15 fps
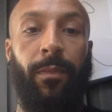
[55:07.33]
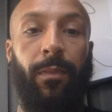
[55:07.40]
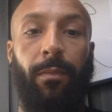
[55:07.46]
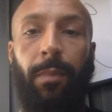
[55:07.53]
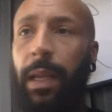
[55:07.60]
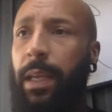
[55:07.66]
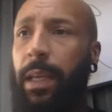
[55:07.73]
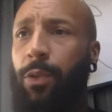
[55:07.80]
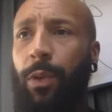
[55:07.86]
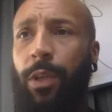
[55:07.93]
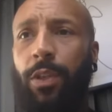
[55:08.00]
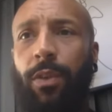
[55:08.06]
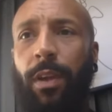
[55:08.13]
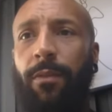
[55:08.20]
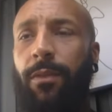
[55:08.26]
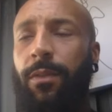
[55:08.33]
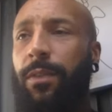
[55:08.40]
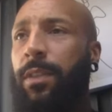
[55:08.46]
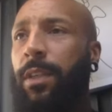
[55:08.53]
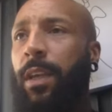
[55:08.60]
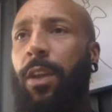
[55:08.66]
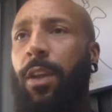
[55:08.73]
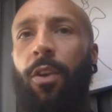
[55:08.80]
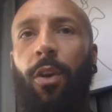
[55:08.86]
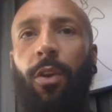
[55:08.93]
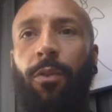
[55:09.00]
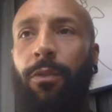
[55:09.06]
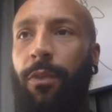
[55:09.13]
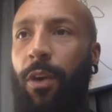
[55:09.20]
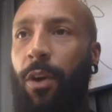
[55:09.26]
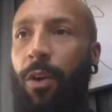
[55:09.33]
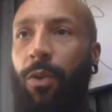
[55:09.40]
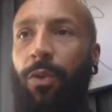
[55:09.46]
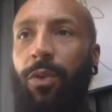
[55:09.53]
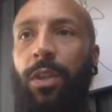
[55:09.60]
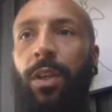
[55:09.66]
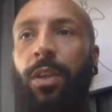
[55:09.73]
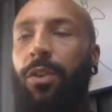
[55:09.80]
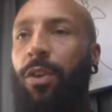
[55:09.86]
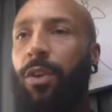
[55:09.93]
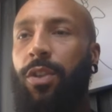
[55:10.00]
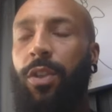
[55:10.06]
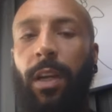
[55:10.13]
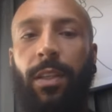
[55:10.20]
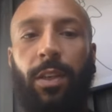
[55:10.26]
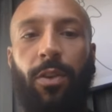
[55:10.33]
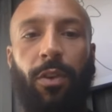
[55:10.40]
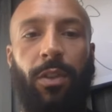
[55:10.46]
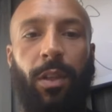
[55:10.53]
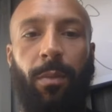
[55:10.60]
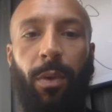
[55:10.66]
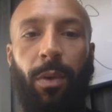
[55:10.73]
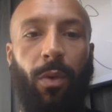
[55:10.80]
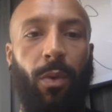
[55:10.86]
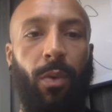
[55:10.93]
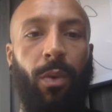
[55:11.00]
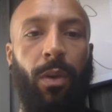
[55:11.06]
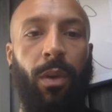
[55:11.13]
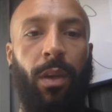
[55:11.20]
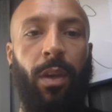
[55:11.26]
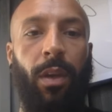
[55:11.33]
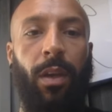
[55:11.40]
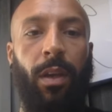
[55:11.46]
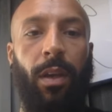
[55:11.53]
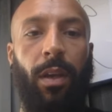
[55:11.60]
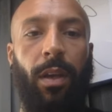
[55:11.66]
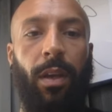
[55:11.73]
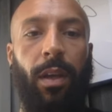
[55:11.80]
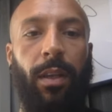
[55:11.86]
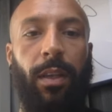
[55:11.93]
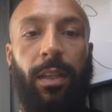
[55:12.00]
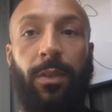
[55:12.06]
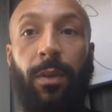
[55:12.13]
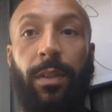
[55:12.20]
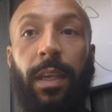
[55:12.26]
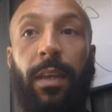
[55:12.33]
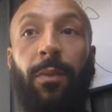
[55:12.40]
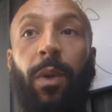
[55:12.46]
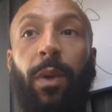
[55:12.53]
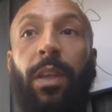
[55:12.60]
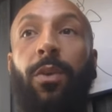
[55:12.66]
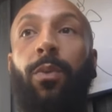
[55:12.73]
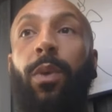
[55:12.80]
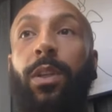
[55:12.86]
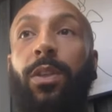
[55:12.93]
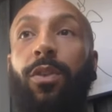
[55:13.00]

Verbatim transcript: Yeah. Plays to his strengths, long throws, not shy to cross the ball. And this is what I'm saying. When you I, I